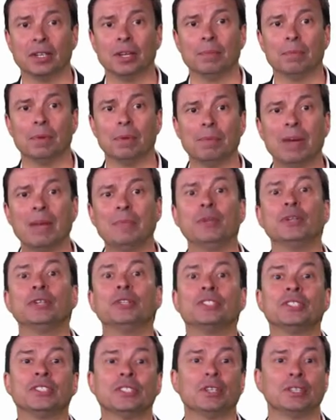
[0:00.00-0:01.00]
but maybe you're
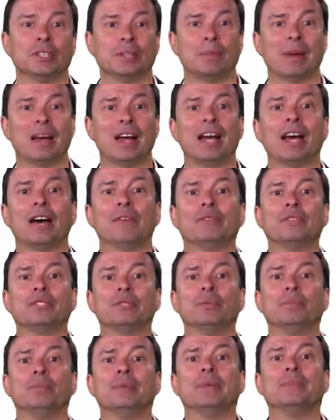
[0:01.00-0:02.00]
concerned about how this
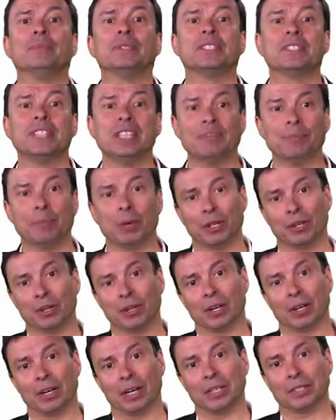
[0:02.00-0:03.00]
would be perceived by your
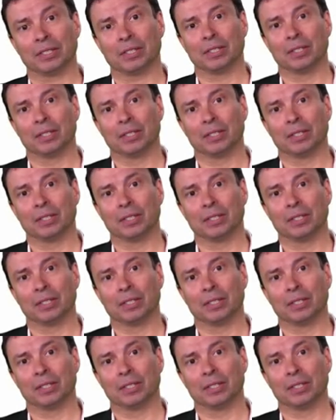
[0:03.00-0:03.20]
clients,